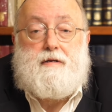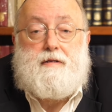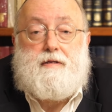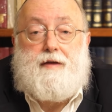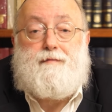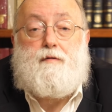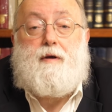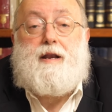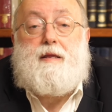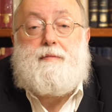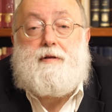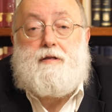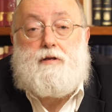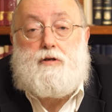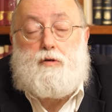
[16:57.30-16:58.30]
They've already
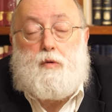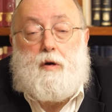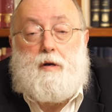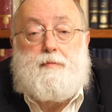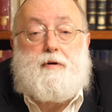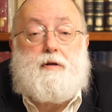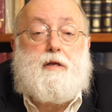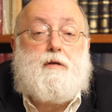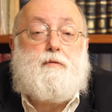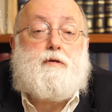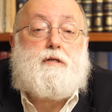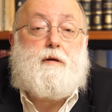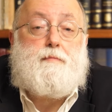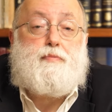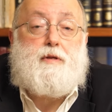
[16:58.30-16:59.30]
been destroyed. Berlin was
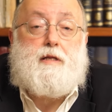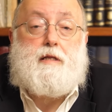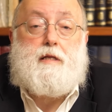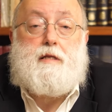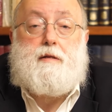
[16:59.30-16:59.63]
completely